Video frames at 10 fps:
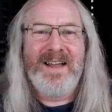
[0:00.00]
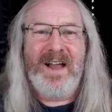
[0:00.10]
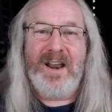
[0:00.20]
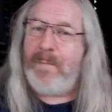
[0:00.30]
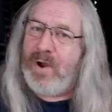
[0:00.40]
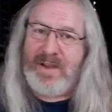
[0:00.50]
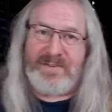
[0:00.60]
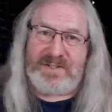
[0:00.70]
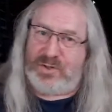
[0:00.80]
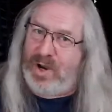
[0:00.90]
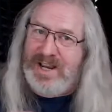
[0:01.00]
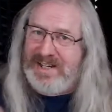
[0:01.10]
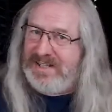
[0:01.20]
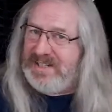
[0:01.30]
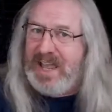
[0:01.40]
And I might have strayed
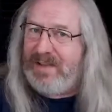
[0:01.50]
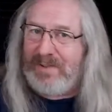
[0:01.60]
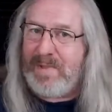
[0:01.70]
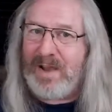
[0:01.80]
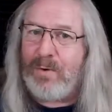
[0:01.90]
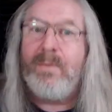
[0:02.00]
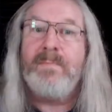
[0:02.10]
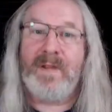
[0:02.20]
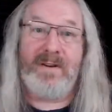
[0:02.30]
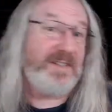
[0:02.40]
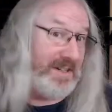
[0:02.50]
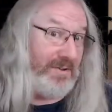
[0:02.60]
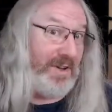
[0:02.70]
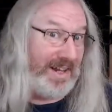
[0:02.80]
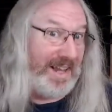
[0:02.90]
into heavy metal, and I
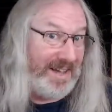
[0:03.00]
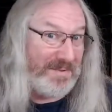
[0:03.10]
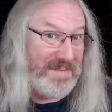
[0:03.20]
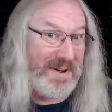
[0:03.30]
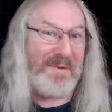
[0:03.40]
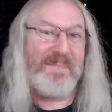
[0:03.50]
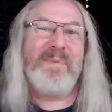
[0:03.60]
still like heavy metal,